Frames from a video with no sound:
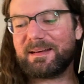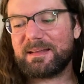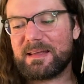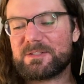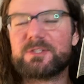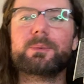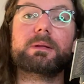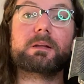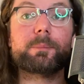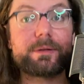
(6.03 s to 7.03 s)
I had to do a
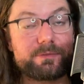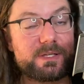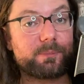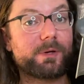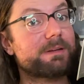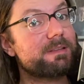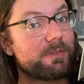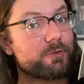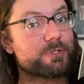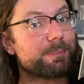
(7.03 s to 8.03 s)
little bit of temporary
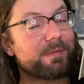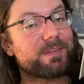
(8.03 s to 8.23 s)
censorship on